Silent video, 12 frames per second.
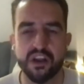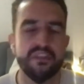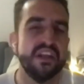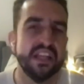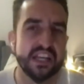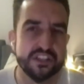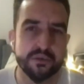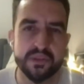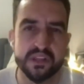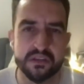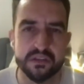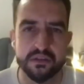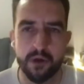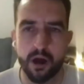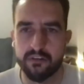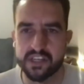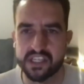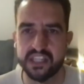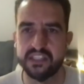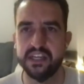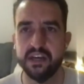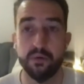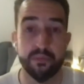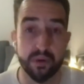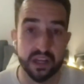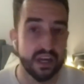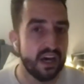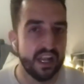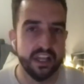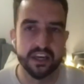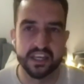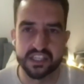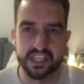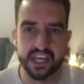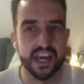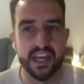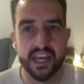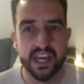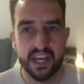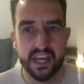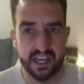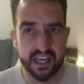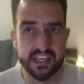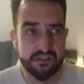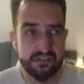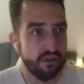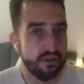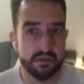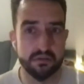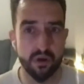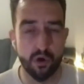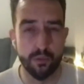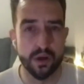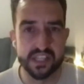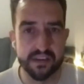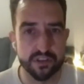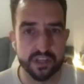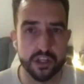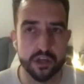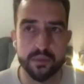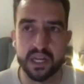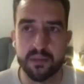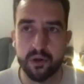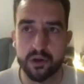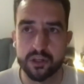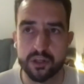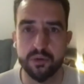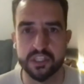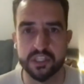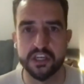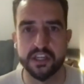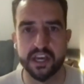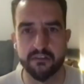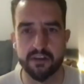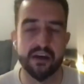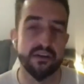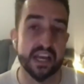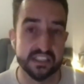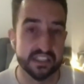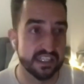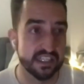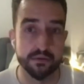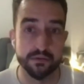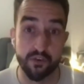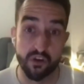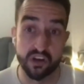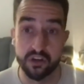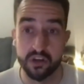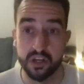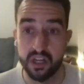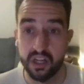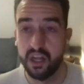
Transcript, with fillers: And I think that's something Mahrez has had to deal with. But like you say, he's done almost everything humanly possible to turn that around. Last season, he was very good.